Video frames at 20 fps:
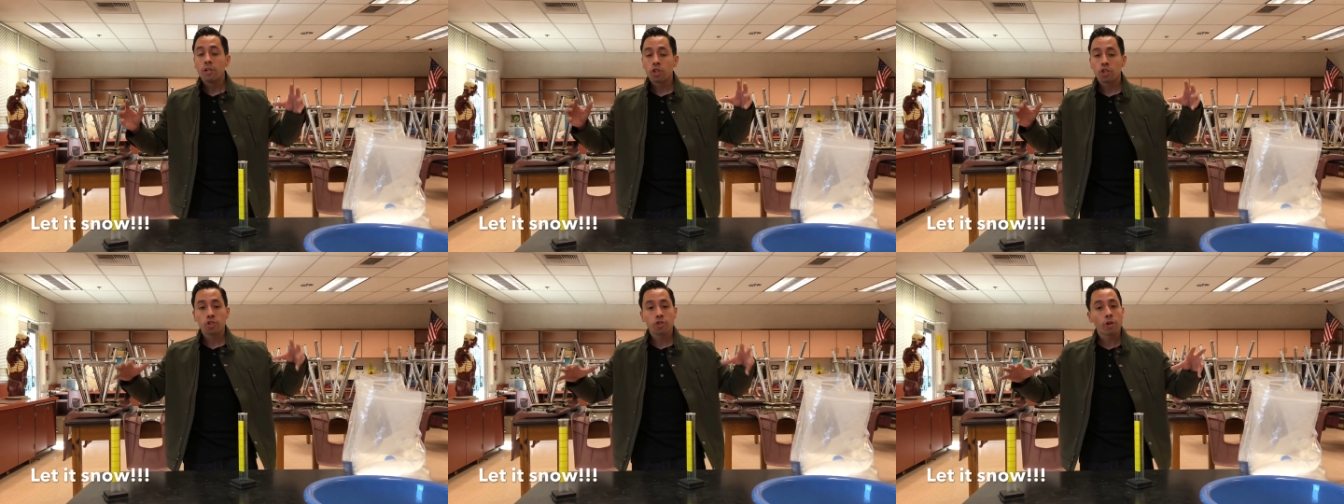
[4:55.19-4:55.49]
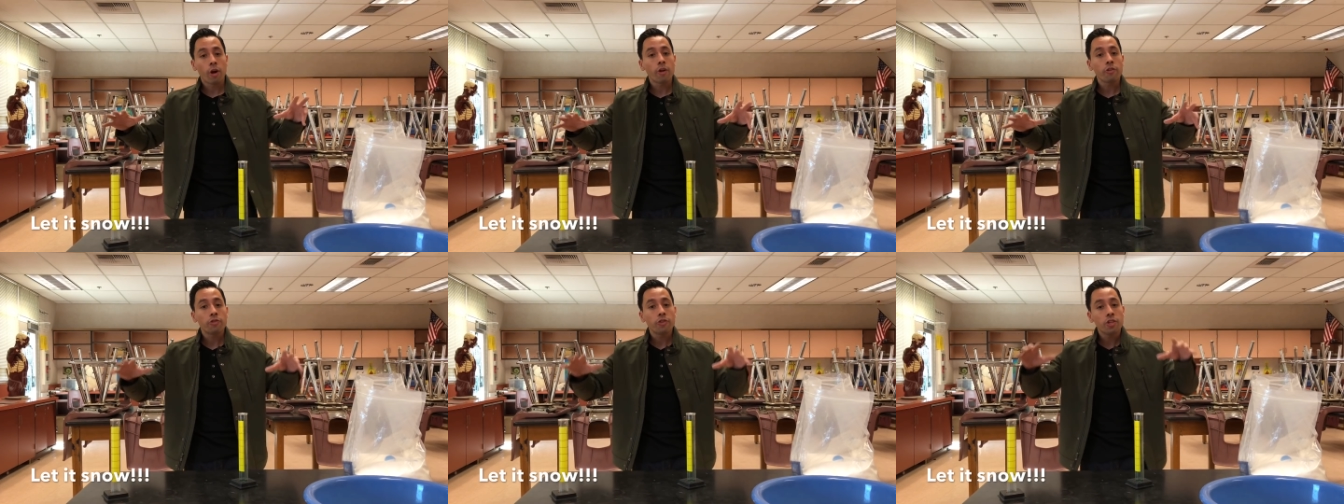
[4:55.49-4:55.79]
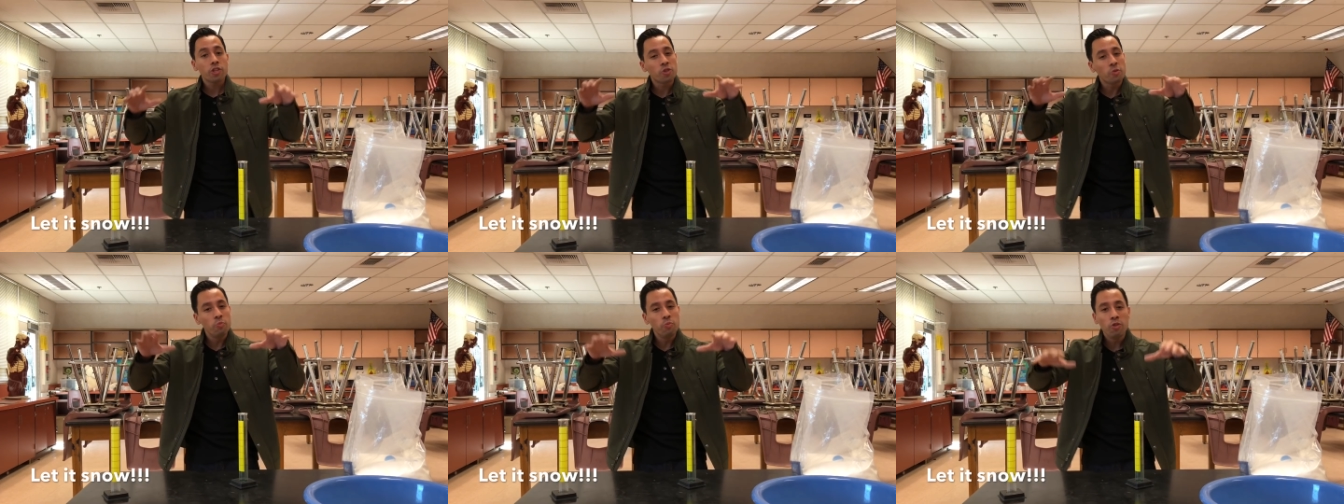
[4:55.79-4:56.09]
start
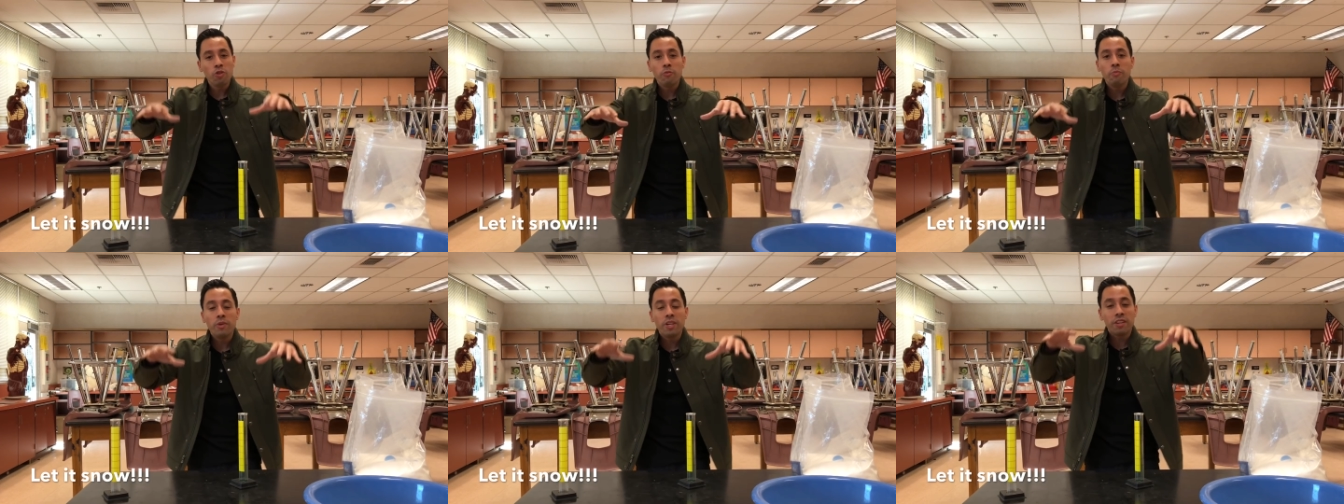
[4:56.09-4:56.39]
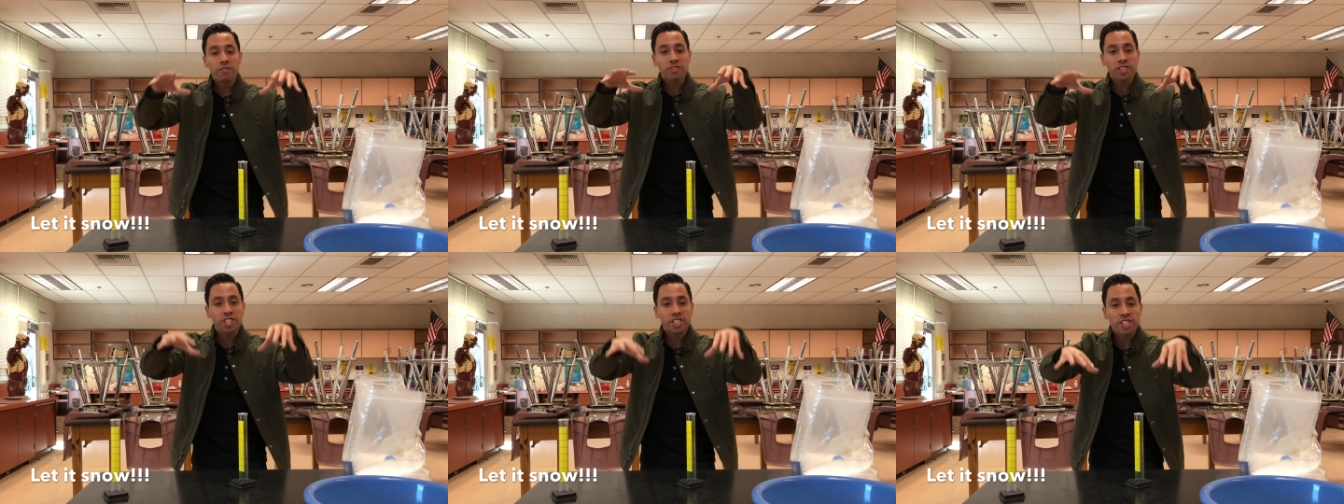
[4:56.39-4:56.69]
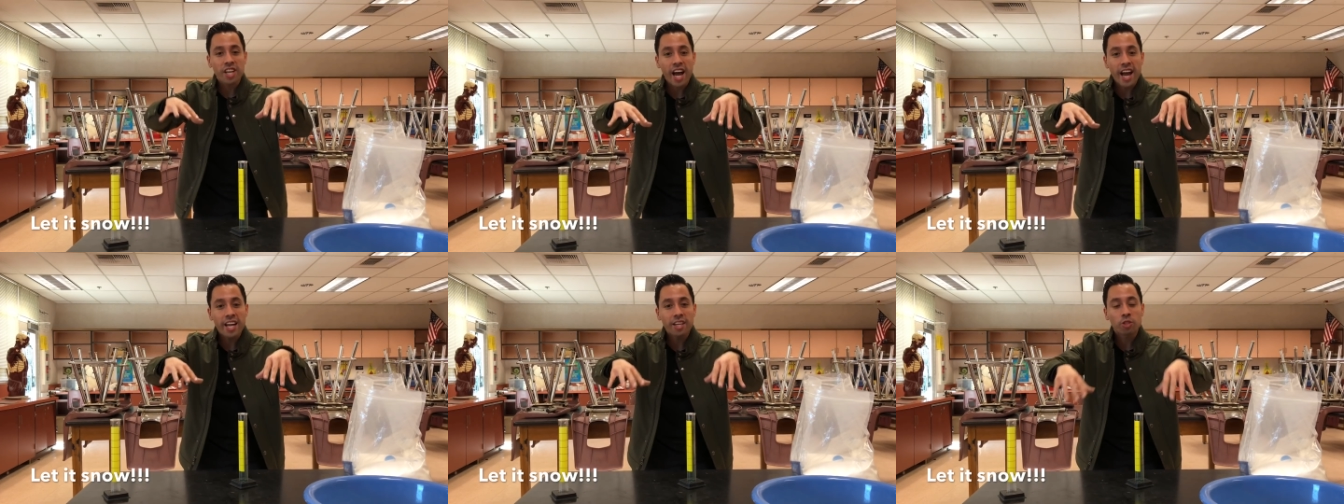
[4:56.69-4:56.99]
this movement of
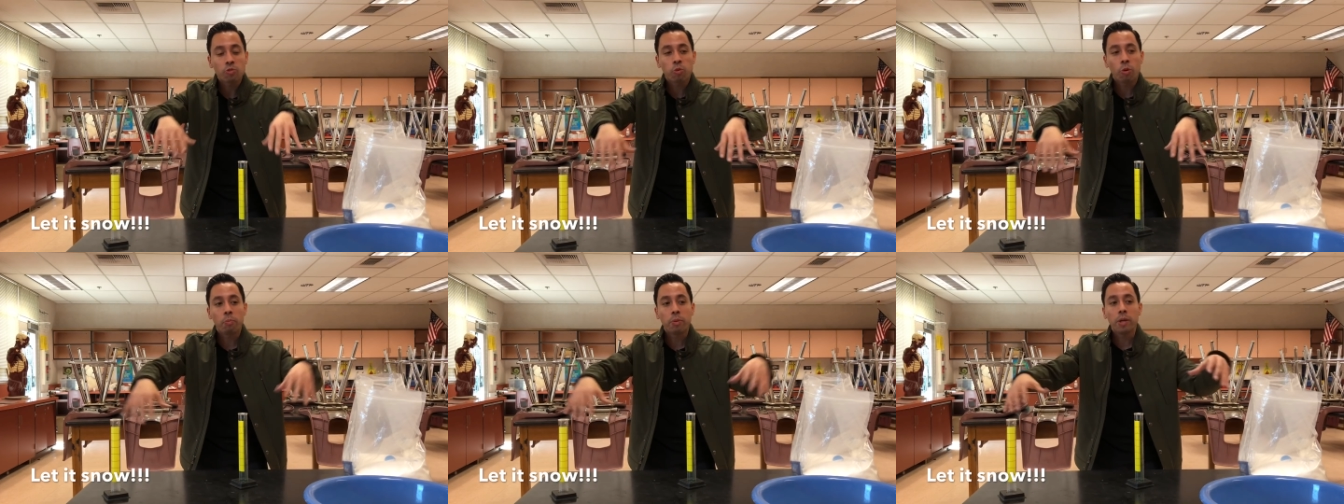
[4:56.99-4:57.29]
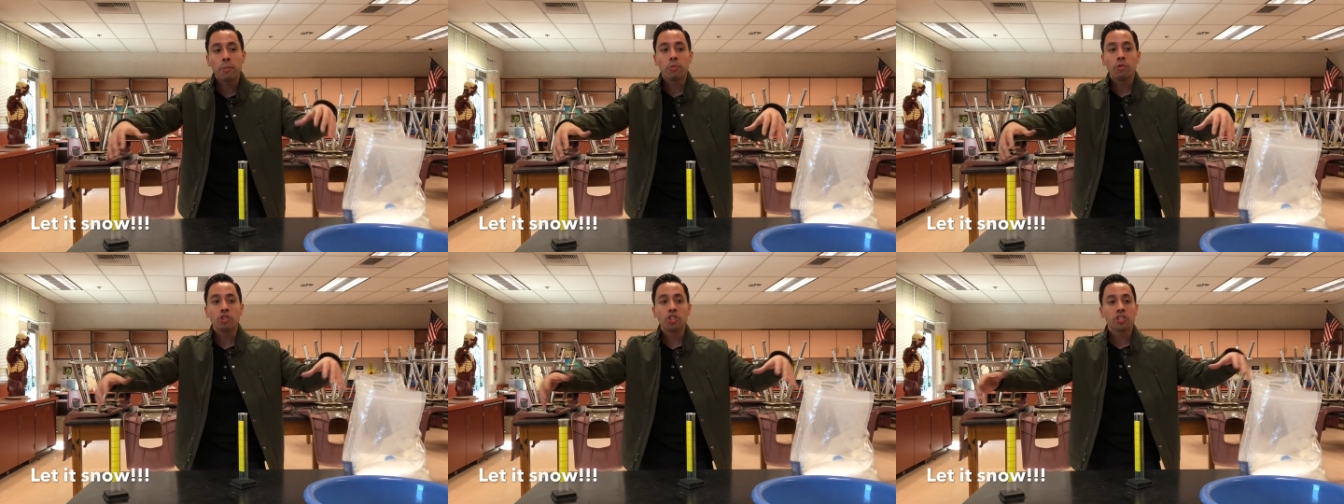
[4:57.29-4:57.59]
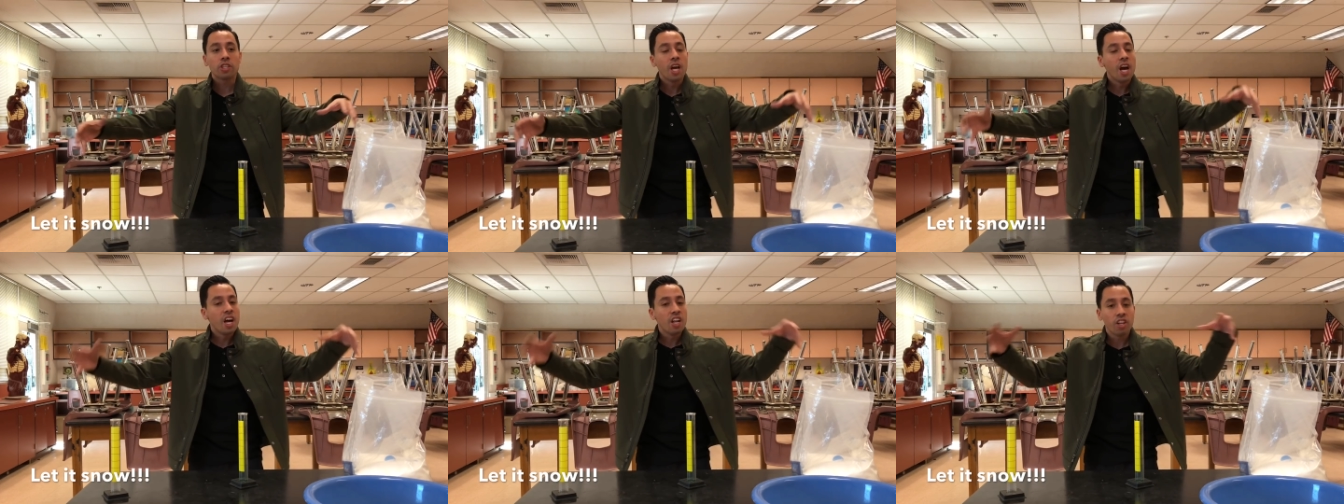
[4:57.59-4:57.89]
science where people
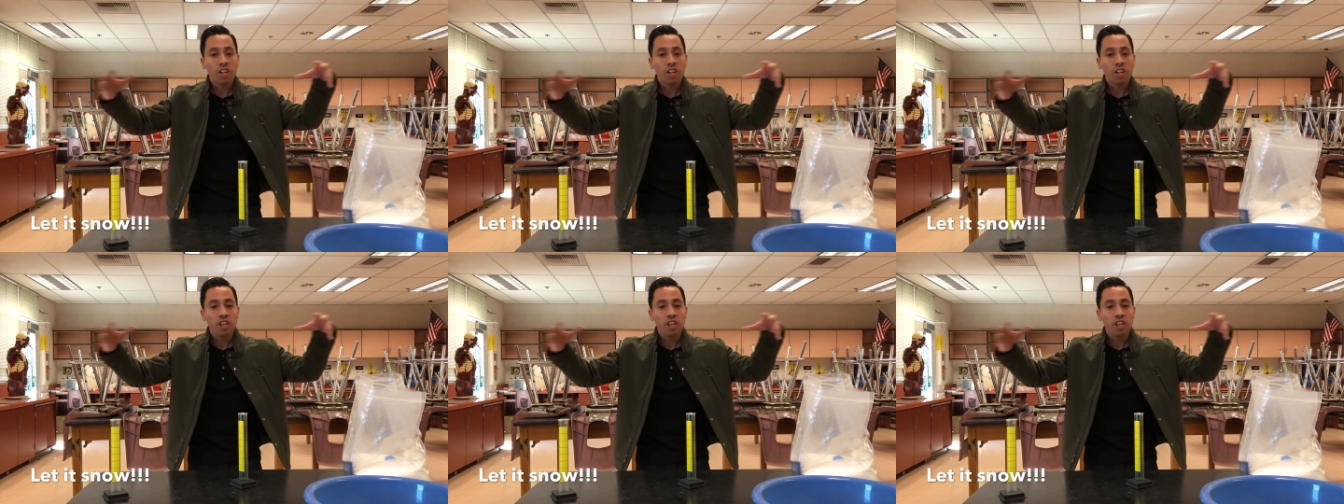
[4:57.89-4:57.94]
just